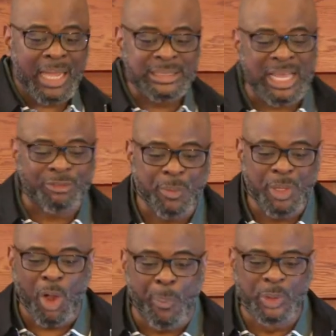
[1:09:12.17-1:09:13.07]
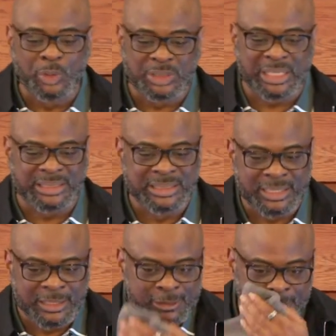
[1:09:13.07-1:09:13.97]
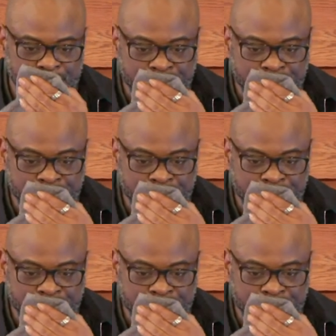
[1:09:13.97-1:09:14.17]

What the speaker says: eyes have to be open to certain things.